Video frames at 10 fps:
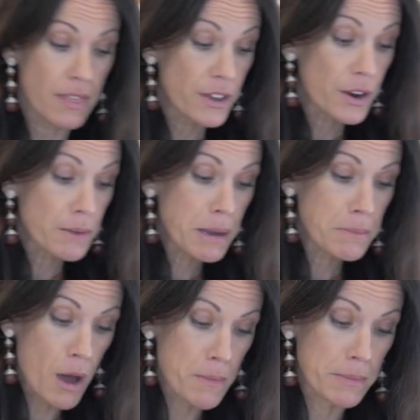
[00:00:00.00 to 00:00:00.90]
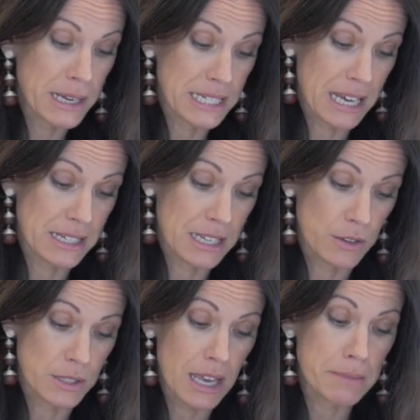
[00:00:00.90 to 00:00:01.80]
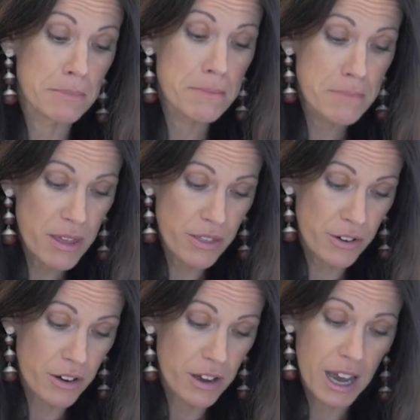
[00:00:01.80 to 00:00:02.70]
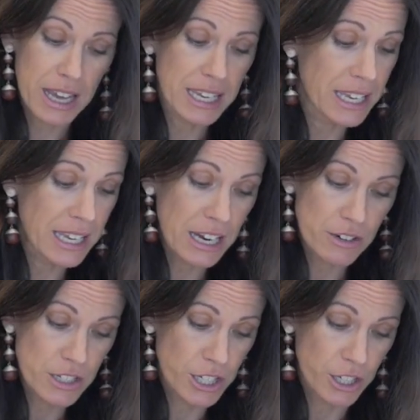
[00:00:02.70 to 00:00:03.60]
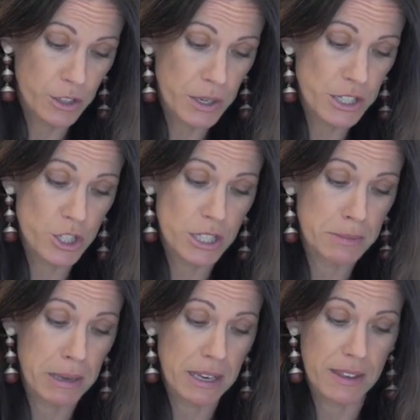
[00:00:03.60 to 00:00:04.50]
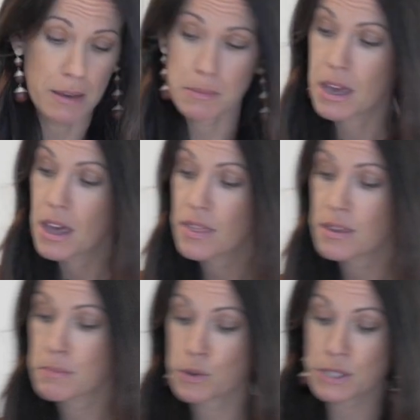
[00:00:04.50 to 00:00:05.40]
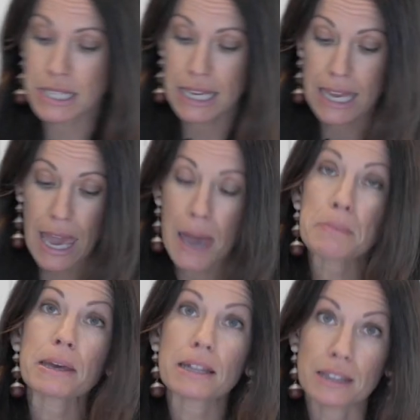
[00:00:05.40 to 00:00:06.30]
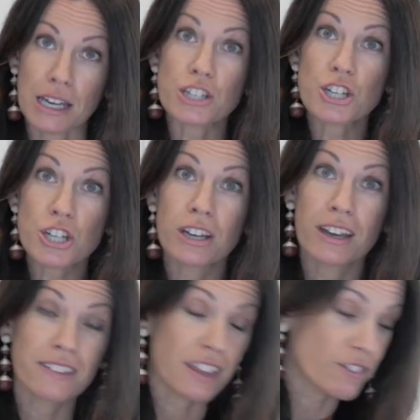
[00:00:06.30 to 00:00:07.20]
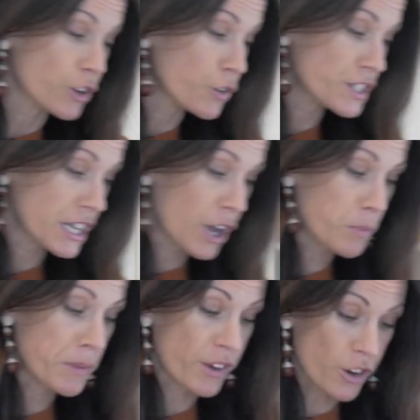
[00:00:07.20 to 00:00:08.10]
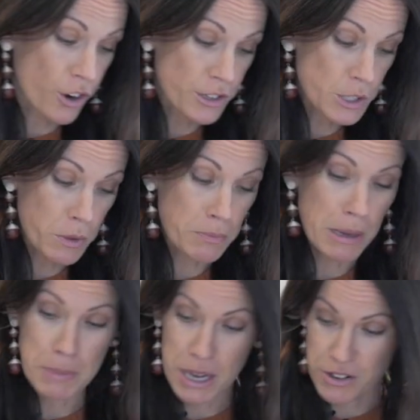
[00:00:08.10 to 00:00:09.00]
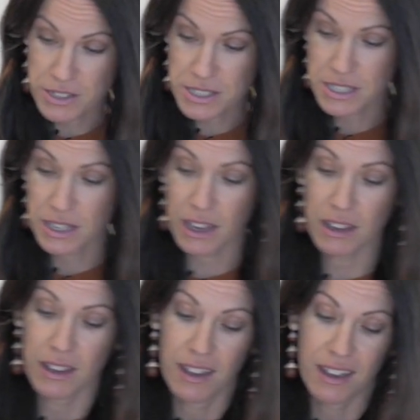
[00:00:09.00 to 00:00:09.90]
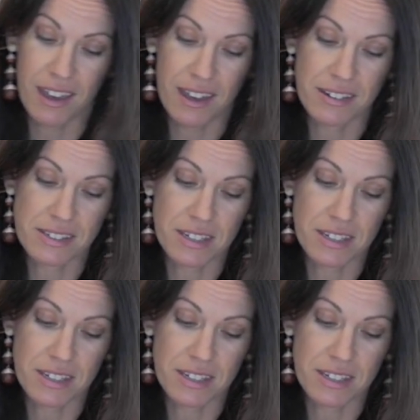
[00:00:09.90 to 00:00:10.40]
They're at my mom and my dad's house. And my mother, I can guarantee you, has just made them the most like epic lunch. They've gone over to help in the gardens with my parents today. And